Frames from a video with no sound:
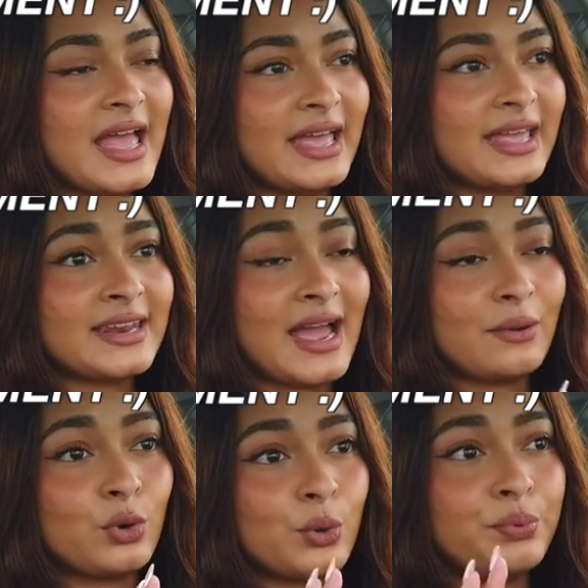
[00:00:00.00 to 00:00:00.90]
And
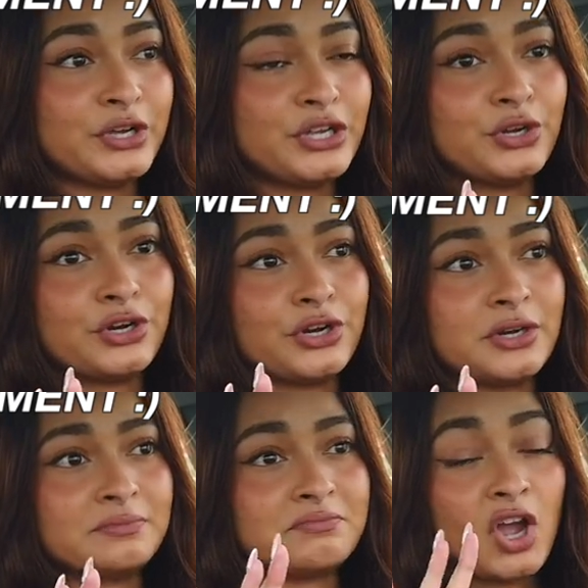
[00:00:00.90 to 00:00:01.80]
I will put
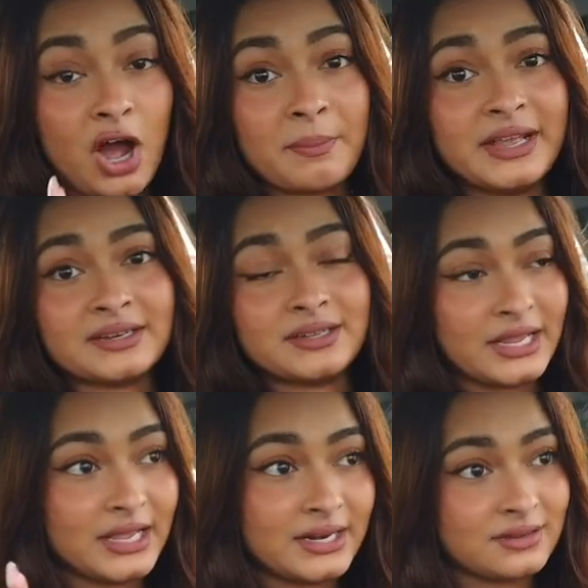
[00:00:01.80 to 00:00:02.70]
your comment
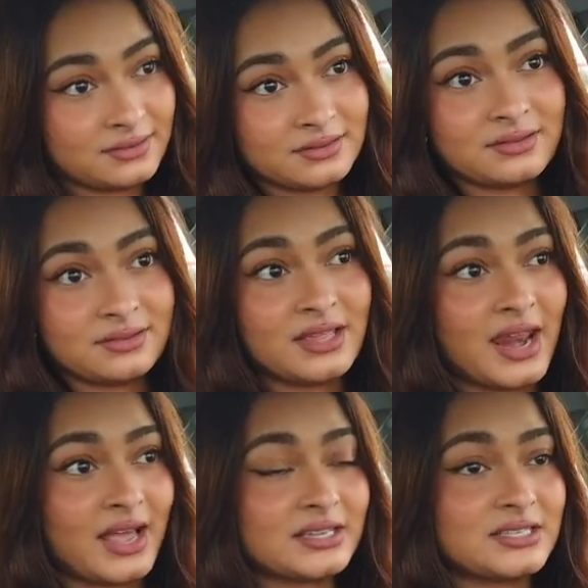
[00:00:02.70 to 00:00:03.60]
in the
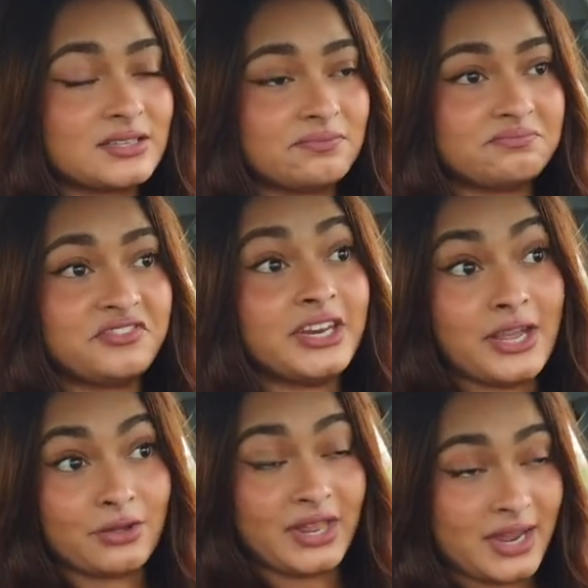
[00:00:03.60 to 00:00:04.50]
next
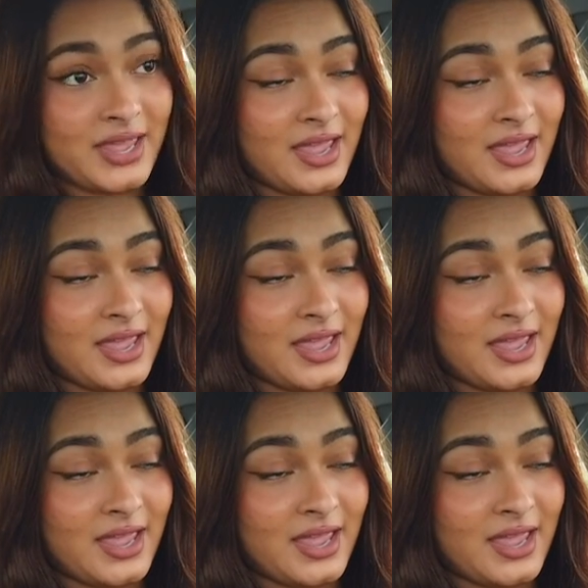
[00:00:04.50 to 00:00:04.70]
video that I